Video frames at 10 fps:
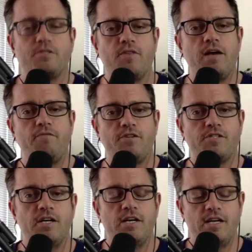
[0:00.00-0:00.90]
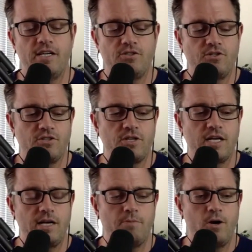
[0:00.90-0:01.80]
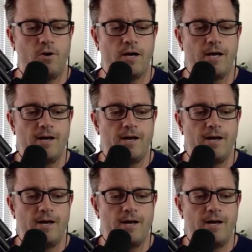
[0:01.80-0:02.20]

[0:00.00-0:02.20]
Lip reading: of life is just going to keep going.